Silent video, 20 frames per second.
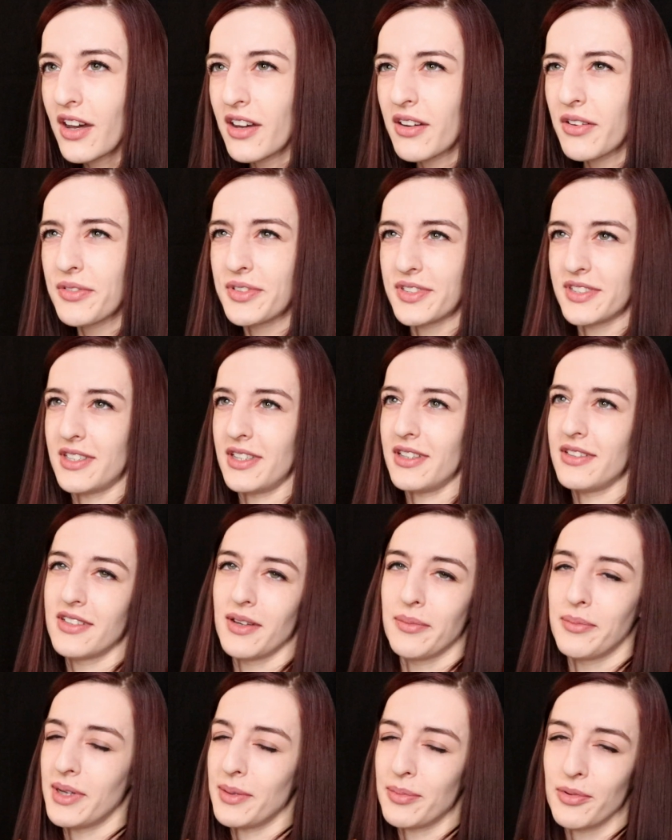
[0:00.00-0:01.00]
obviously
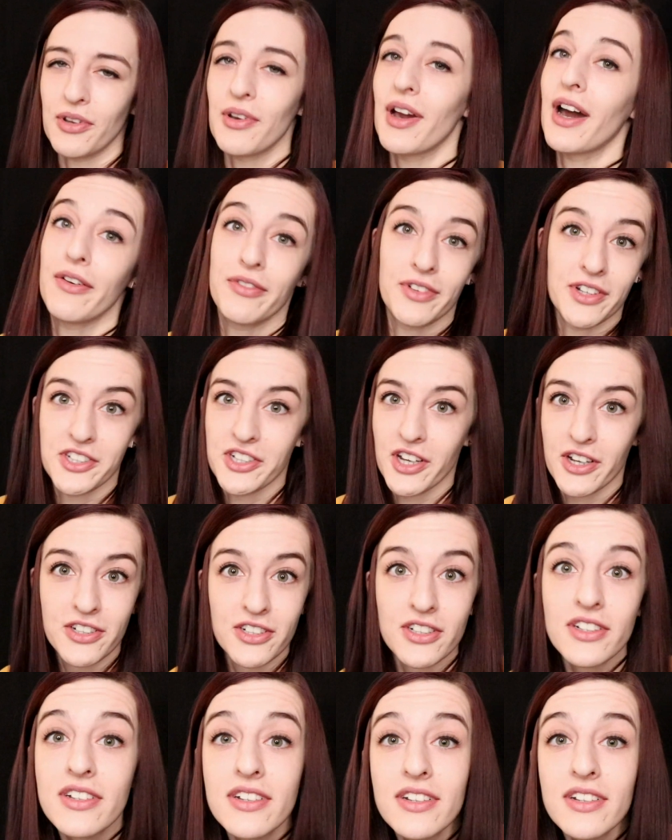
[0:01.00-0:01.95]
some people you have to judge,